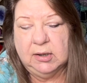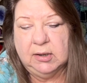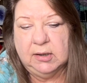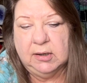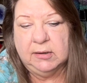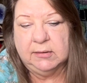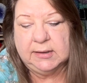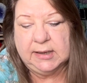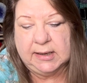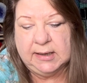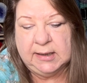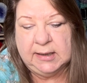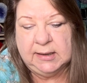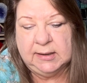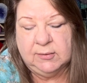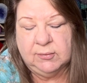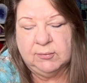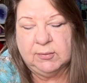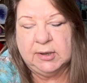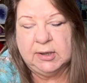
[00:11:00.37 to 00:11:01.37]

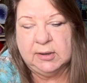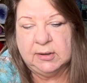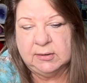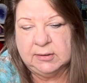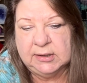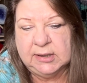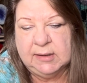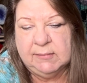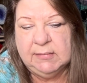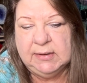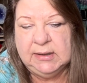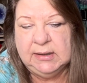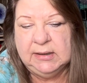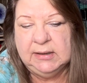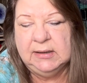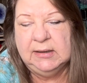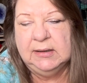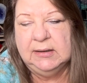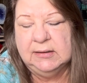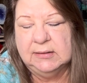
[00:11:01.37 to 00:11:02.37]
okay, well, let
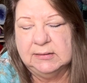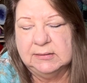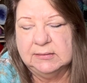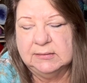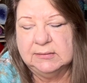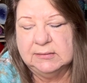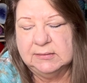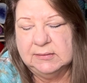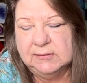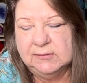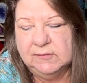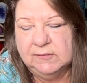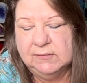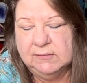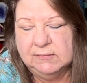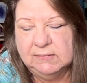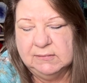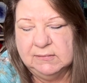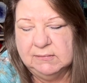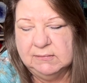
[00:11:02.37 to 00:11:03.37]
me
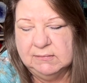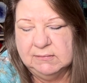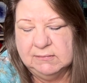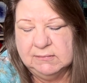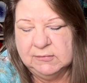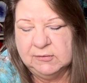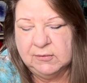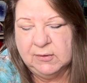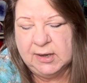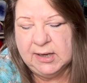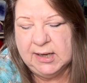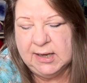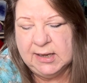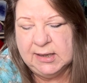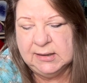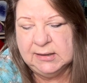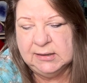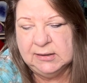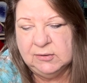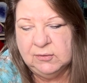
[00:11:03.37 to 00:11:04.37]
go
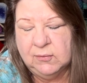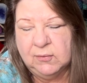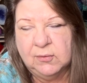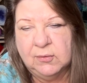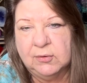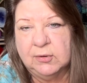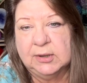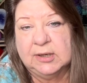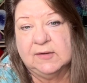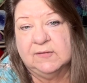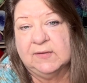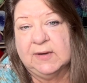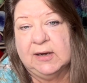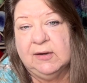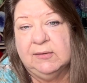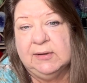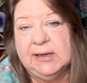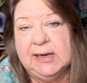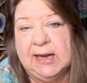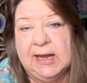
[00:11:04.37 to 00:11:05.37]
ahead and order, because I
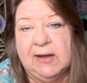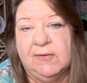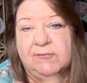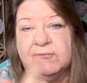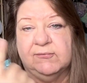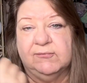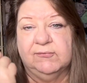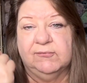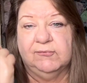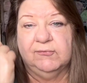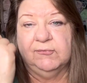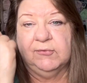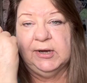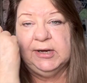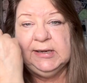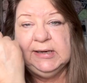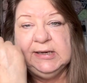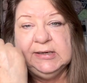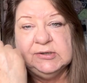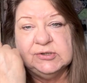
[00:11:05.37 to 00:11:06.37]
only have
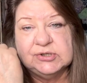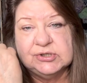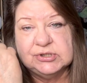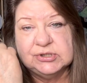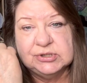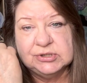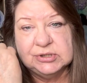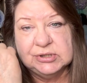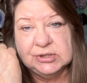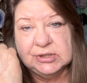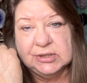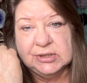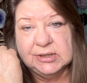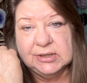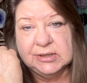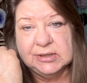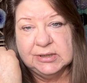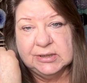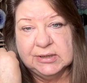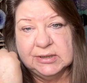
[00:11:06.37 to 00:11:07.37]
one each
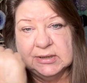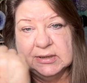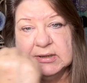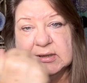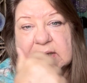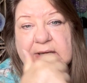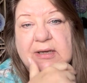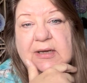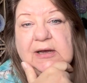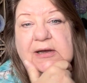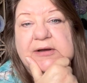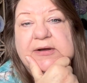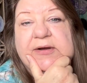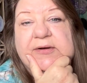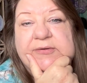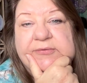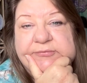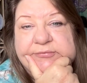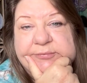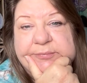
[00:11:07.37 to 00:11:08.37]

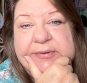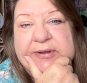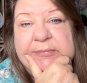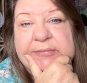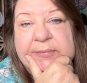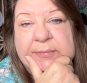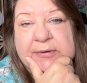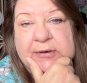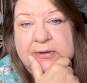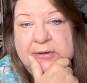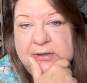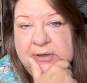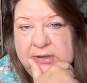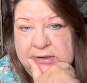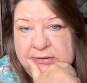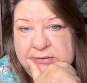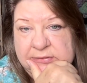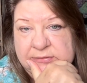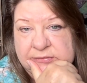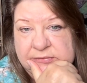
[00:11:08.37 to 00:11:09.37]
of baby bear
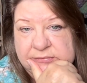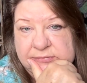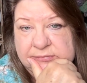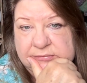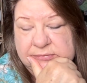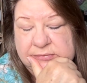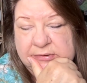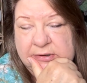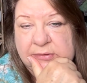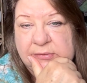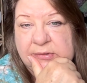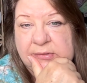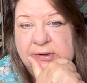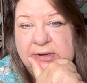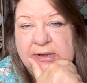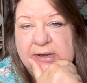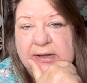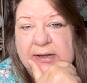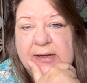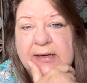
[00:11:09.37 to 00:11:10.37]
colors. I'll go
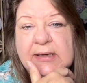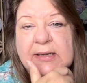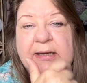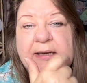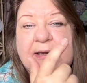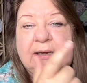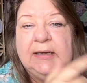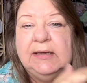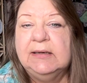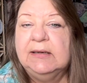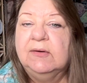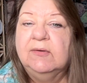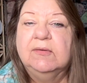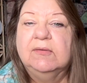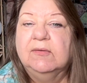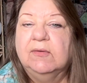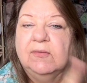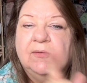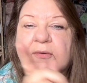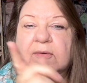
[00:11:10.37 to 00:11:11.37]
ahead and
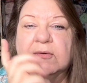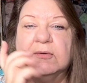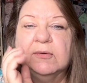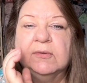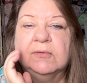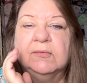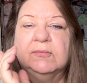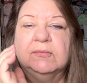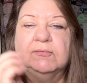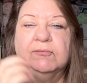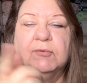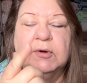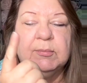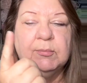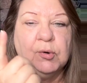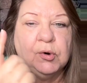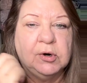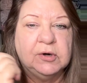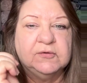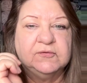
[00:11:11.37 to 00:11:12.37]
order one
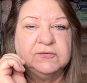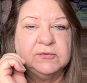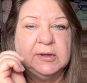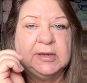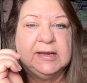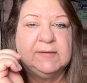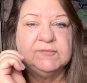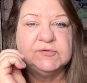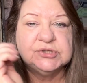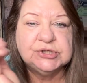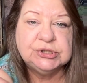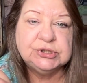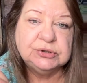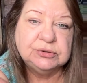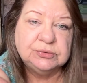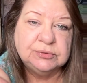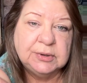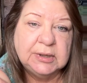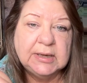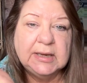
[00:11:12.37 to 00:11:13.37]
more, so I'll have
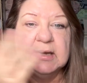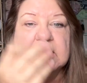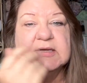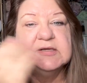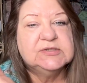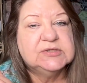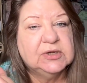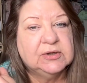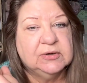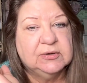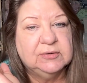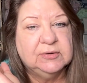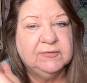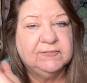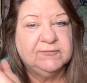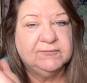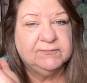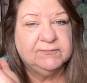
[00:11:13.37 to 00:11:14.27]
2. So if